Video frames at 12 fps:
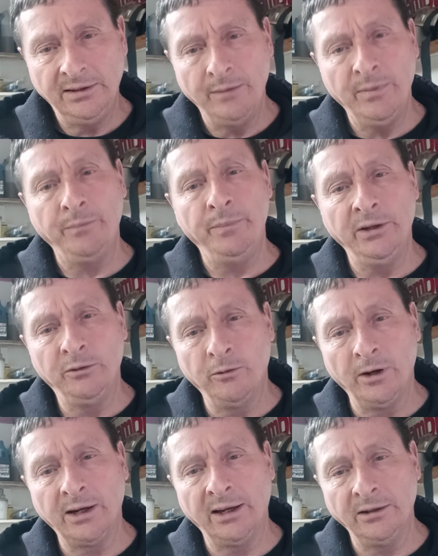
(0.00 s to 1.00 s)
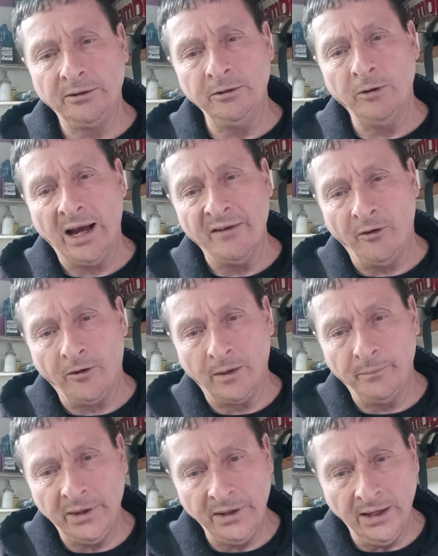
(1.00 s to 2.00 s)
They make big torque at too high of
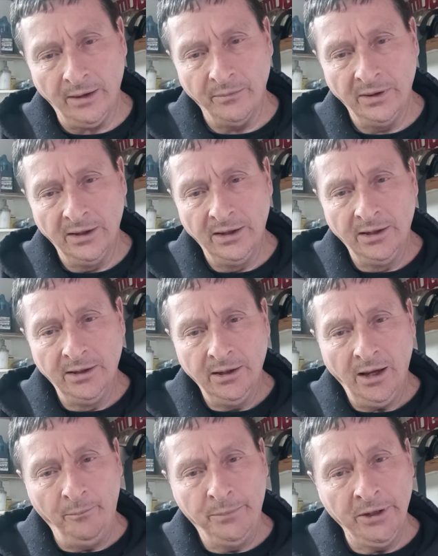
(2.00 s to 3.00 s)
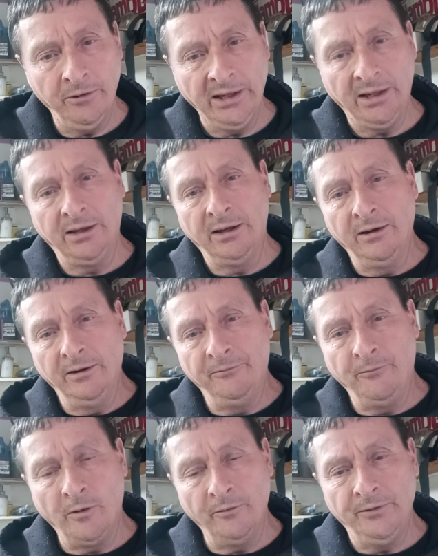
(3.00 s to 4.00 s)
RPM. A Buick
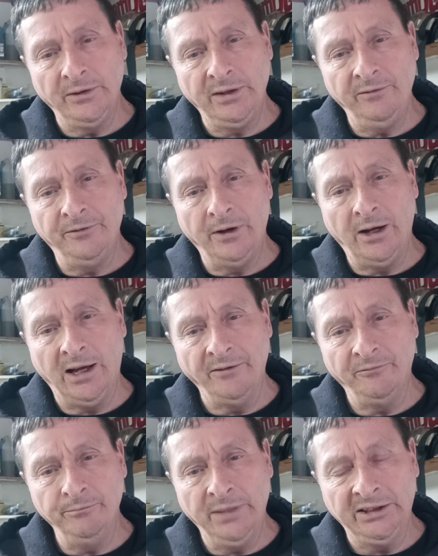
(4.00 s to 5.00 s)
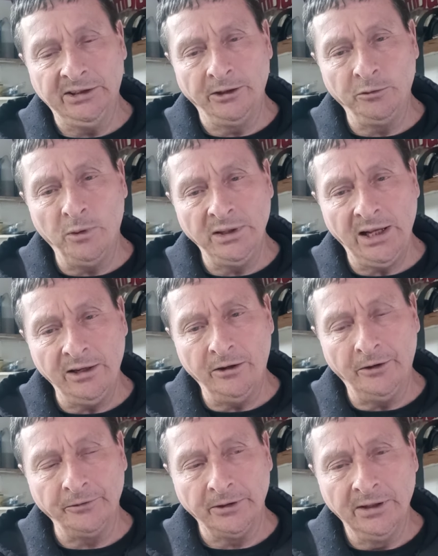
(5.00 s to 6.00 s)
455 makes it at
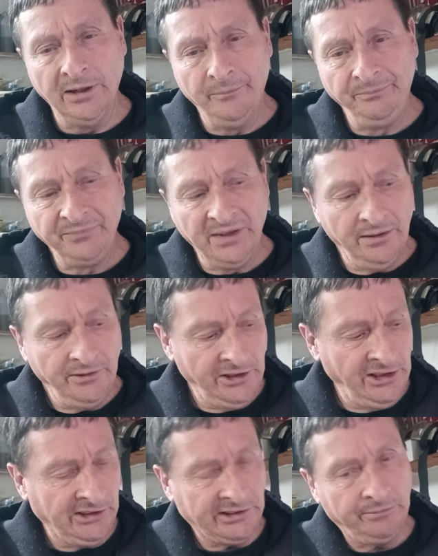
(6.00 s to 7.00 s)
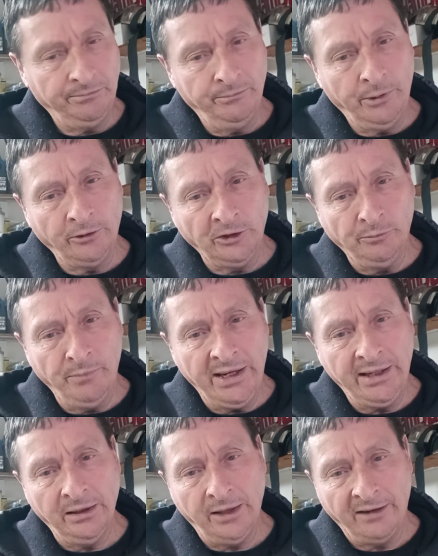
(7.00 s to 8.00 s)
2,800. These motors
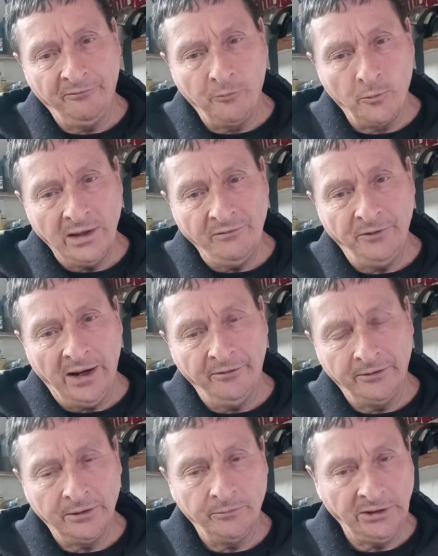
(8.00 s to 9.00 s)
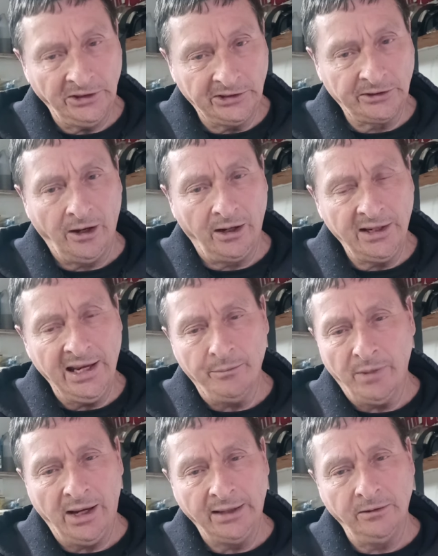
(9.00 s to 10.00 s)
make it at like 4,500 with a stock
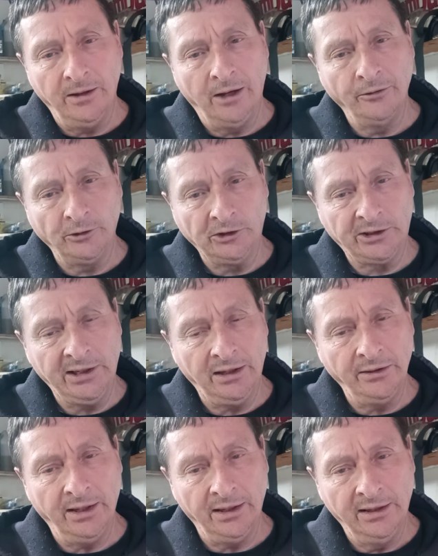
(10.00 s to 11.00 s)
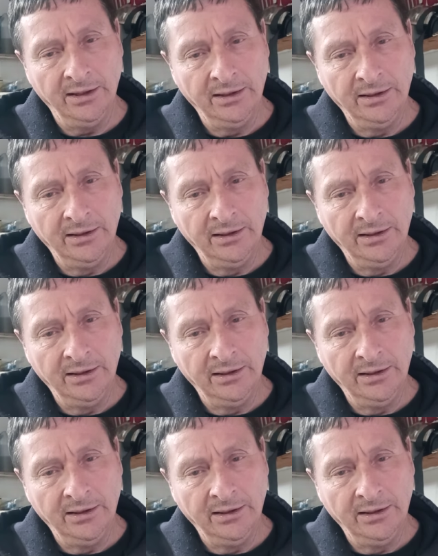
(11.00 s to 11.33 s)
cam. I don't understand that.